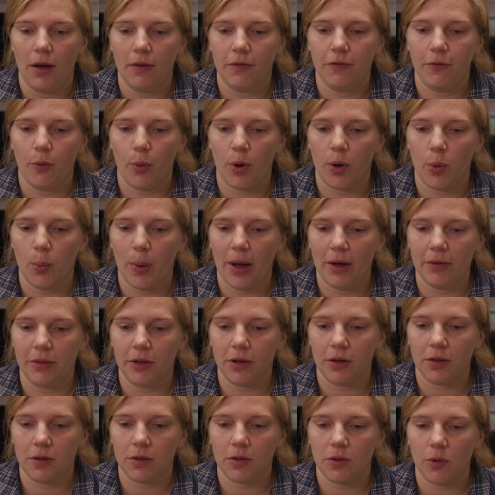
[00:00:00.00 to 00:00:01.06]
4
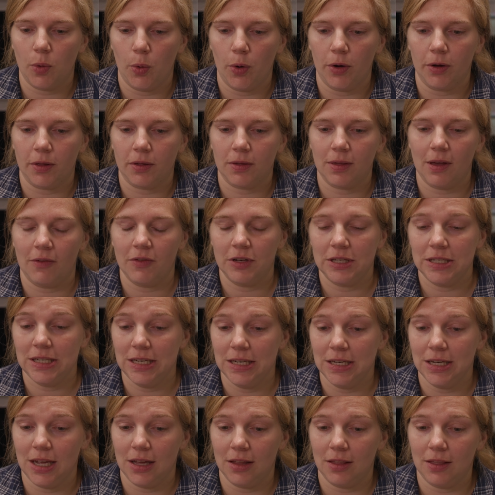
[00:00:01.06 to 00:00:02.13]
welders, or
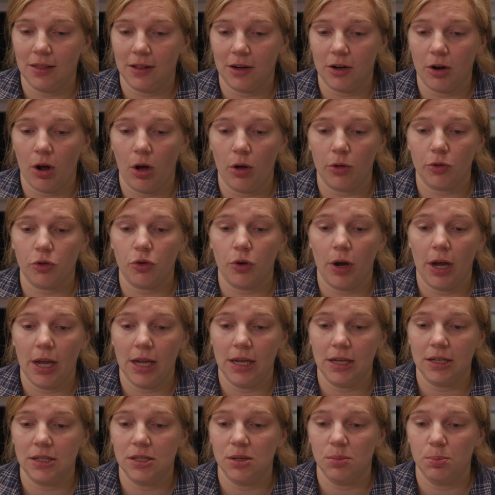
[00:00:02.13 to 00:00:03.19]
17 kids that are all
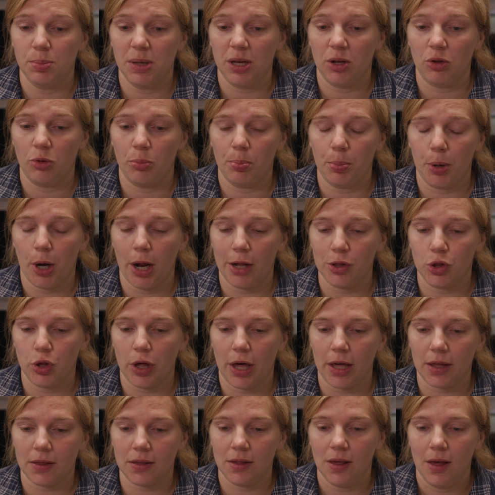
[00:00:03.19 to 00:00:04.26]
trying to build
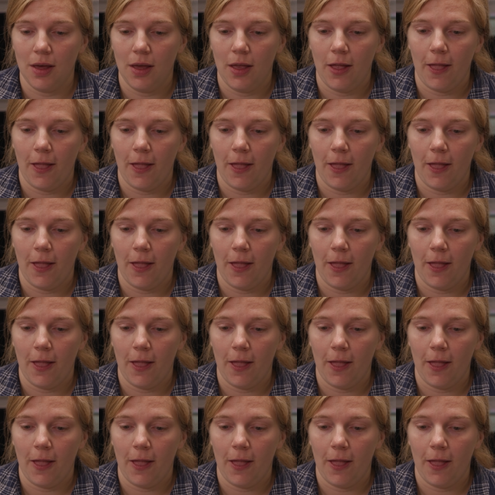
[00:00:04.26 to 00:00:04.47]
projects